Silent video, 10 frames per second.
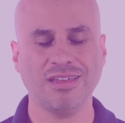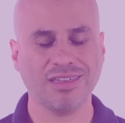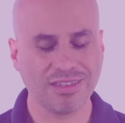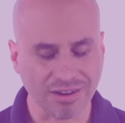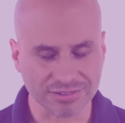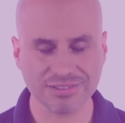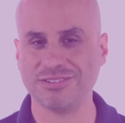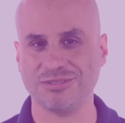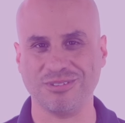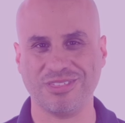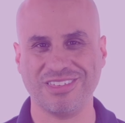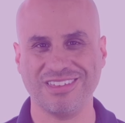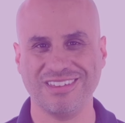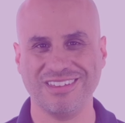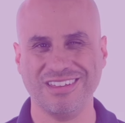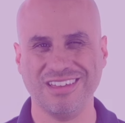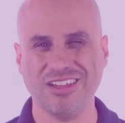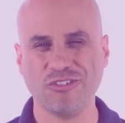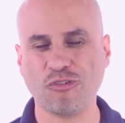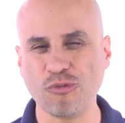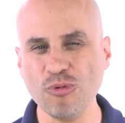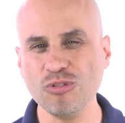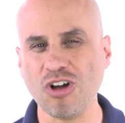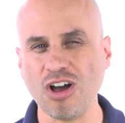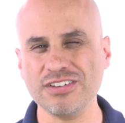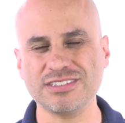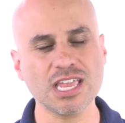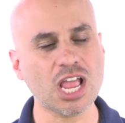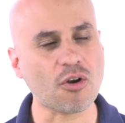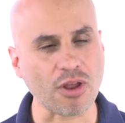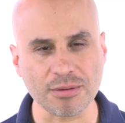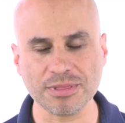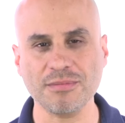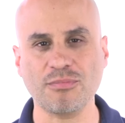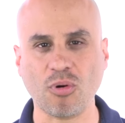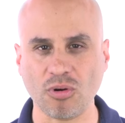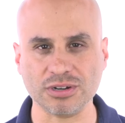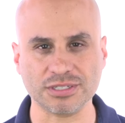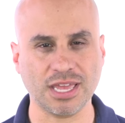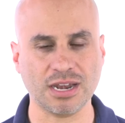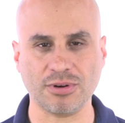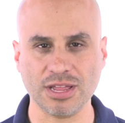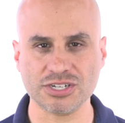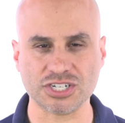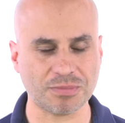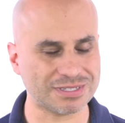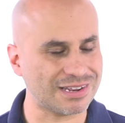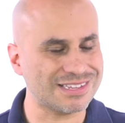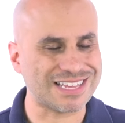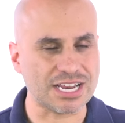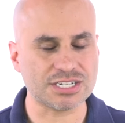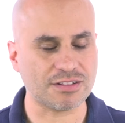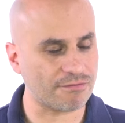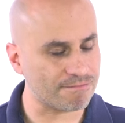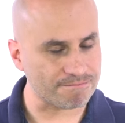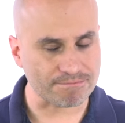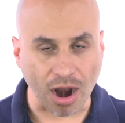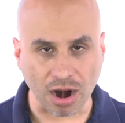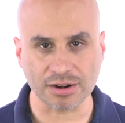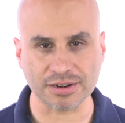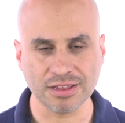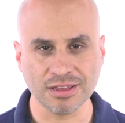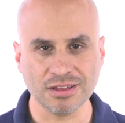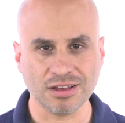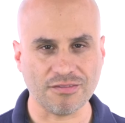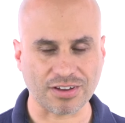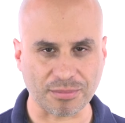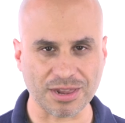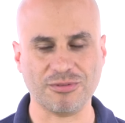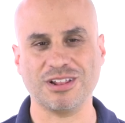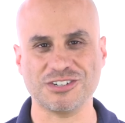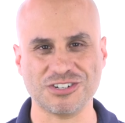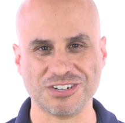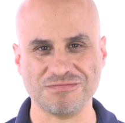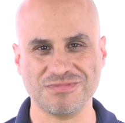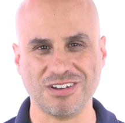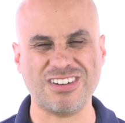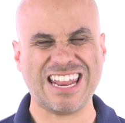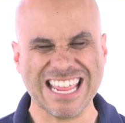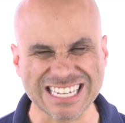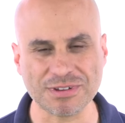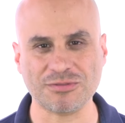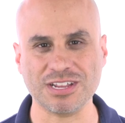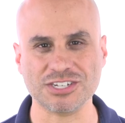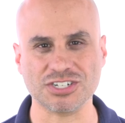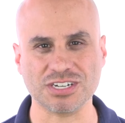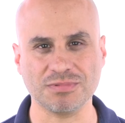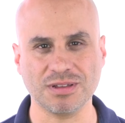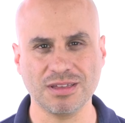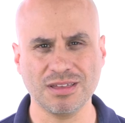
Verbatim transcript: Here's the truth true love is incredibly important in a relationship, it's an essential part of a committed relationship, of an intimate relationship.